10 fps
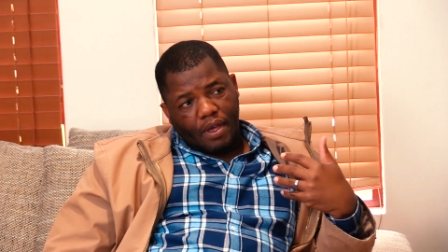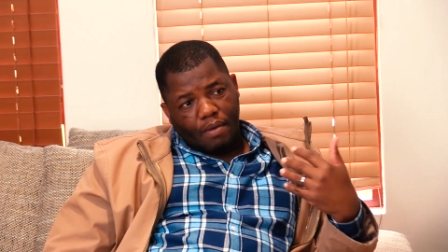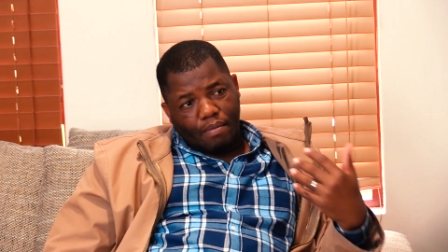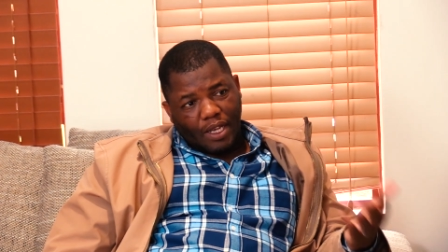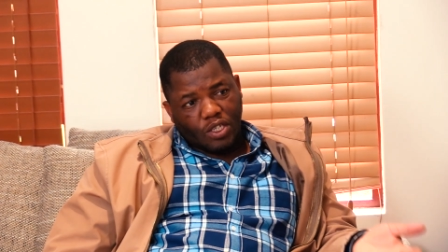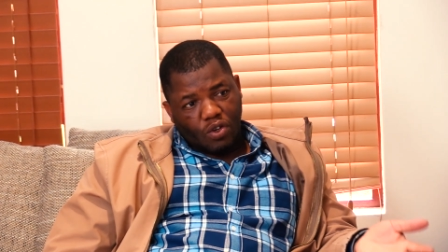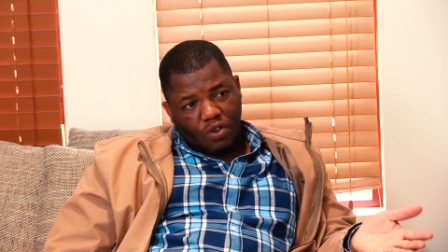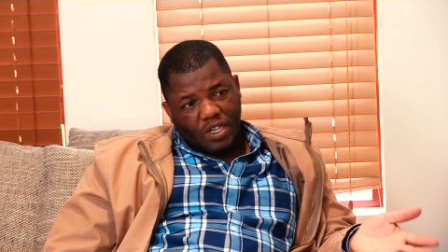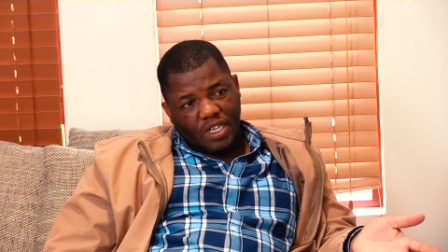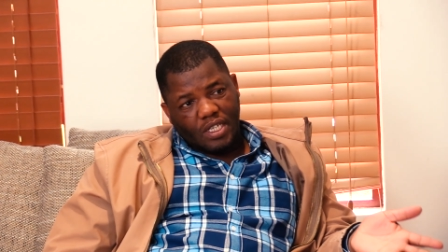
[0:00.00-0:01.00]

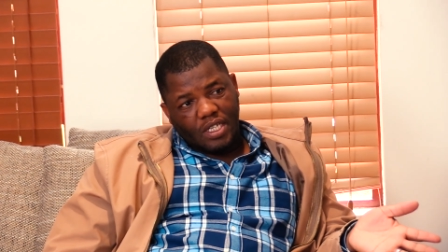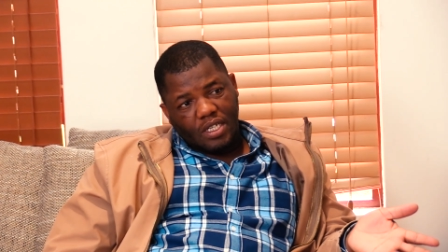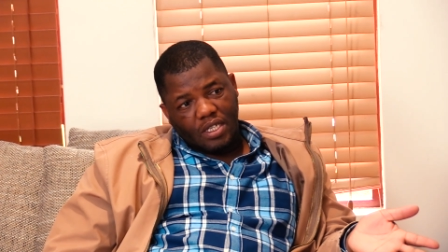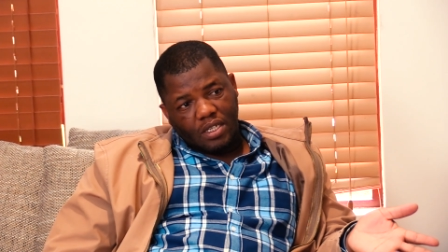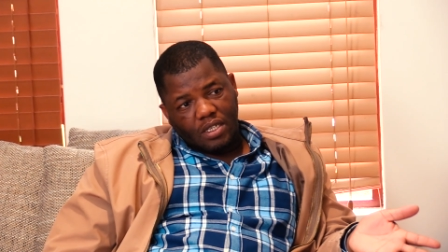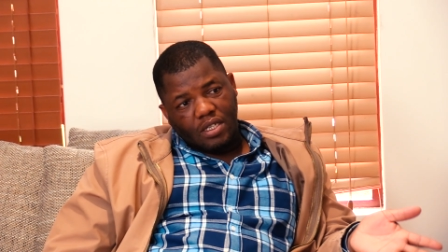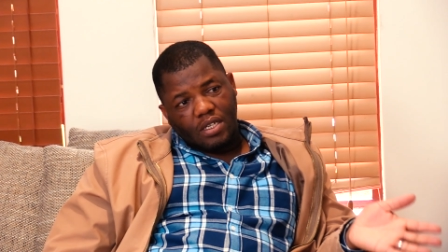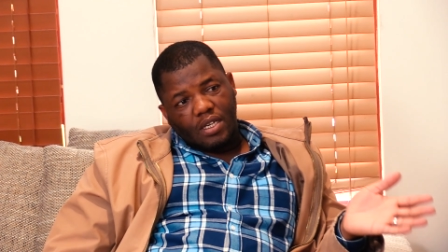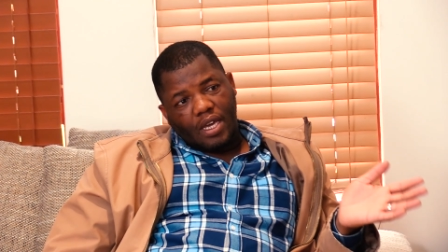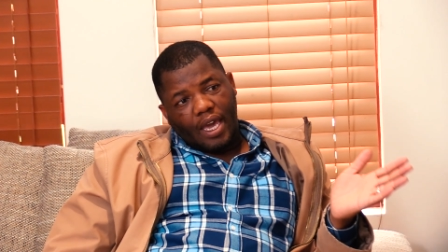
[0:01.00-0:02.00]
masculinity
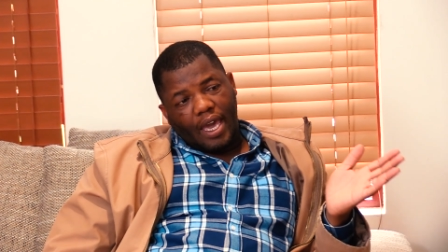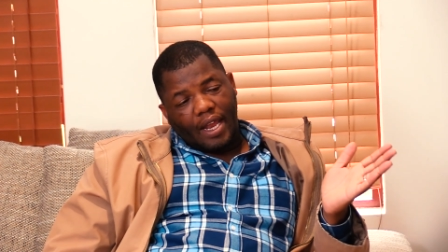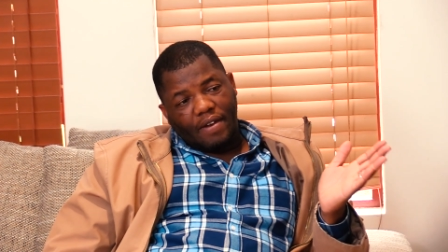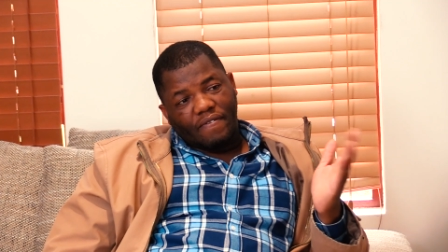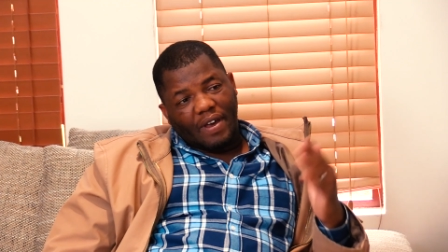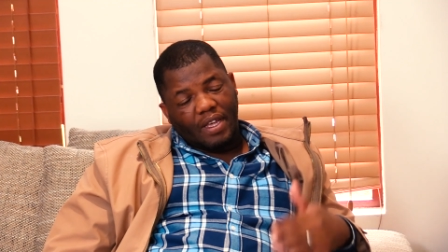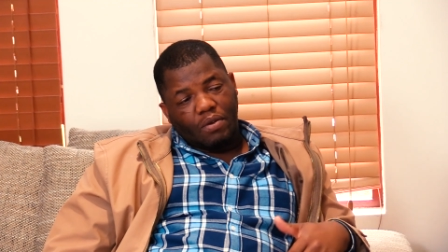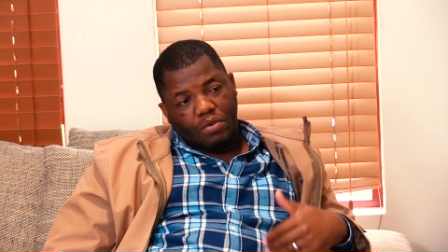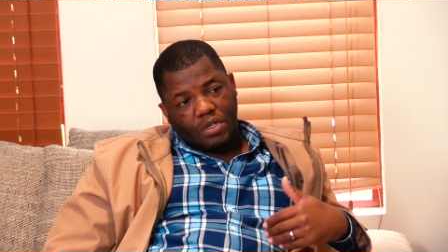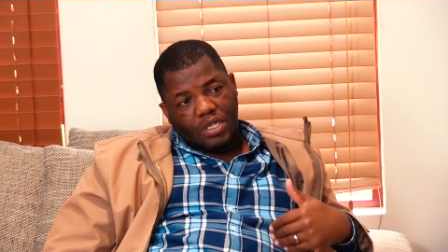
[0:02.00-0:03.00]
and
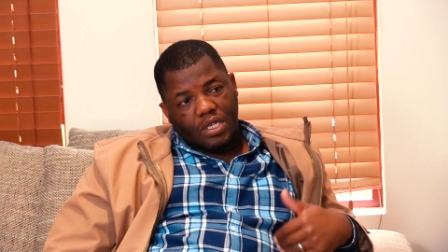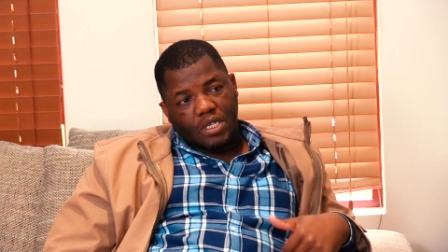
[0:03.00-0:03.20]
fatherhood.